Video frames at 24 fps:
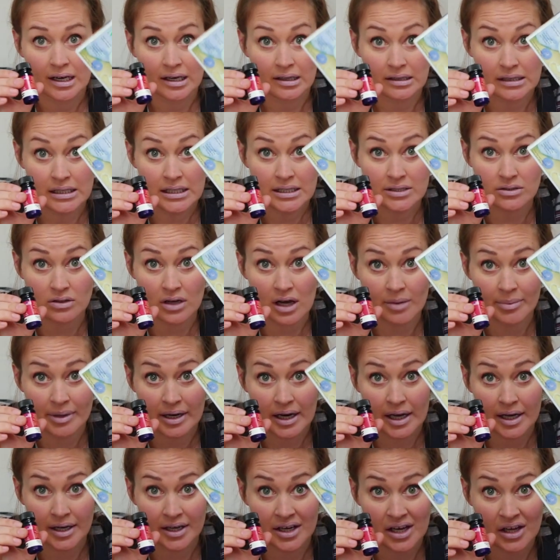And these will come in
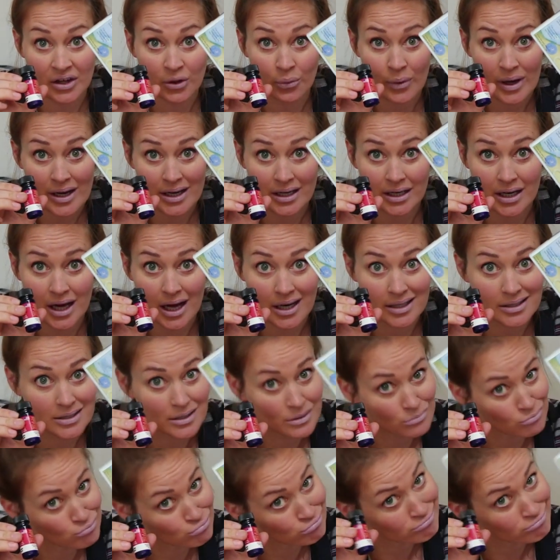handy on the wedding night.